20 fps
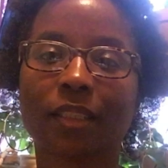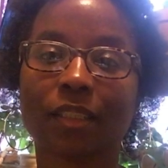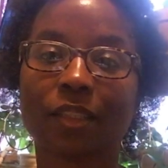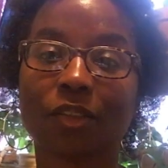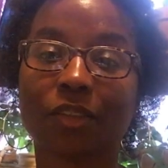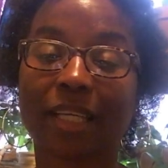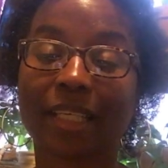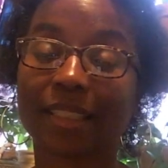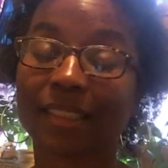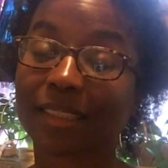the
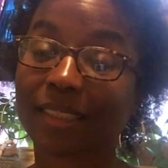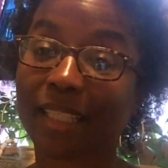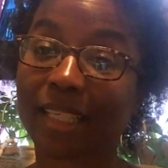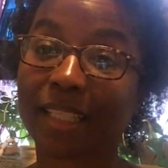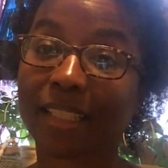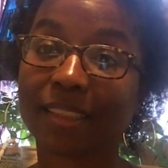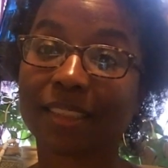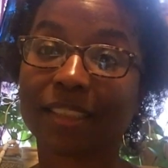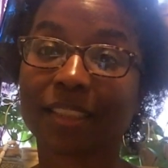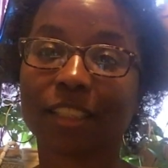United
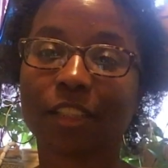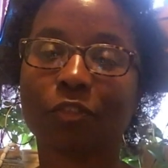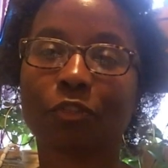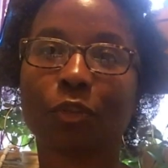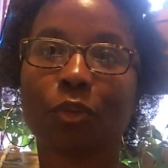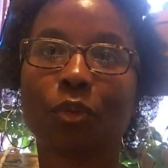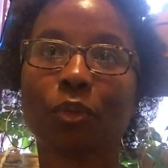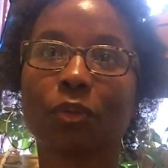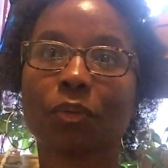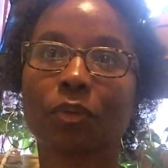States, if
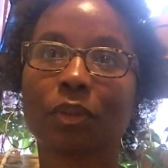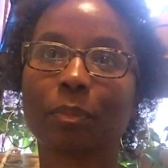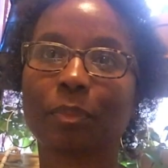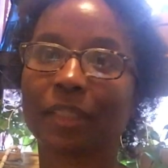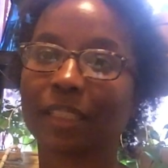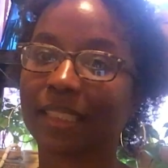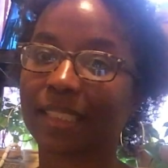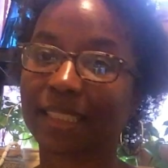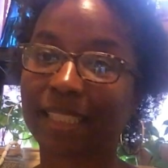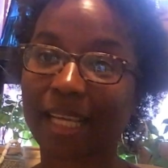you grew up
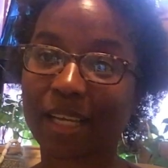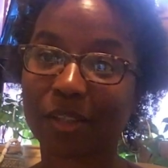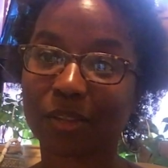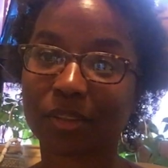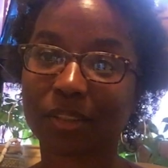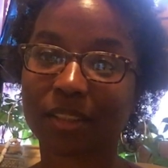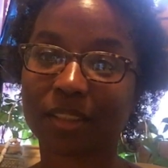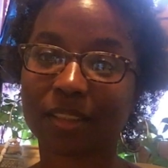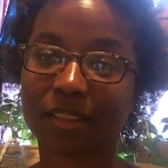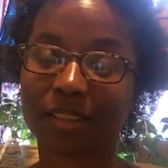in the
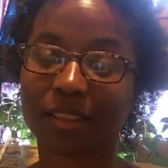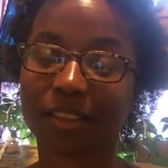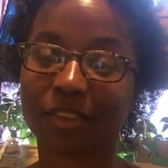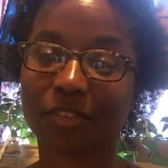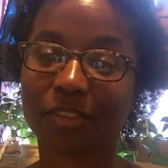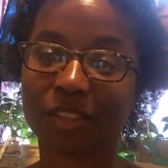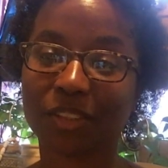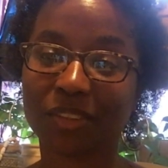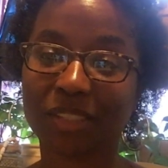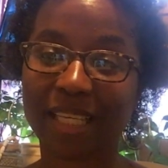South
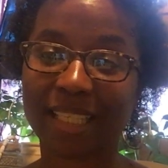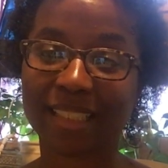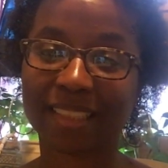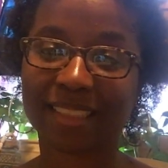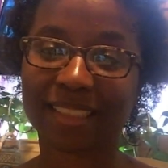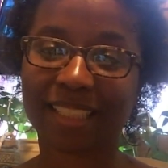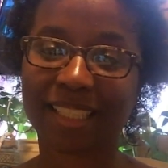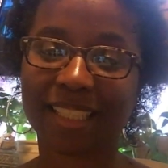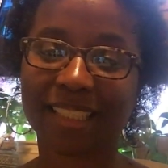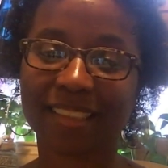of the United
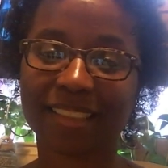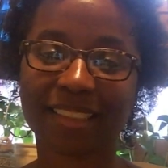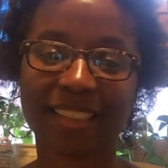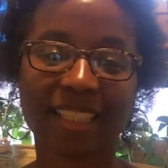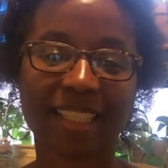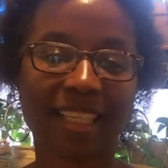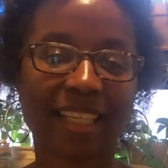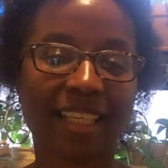States.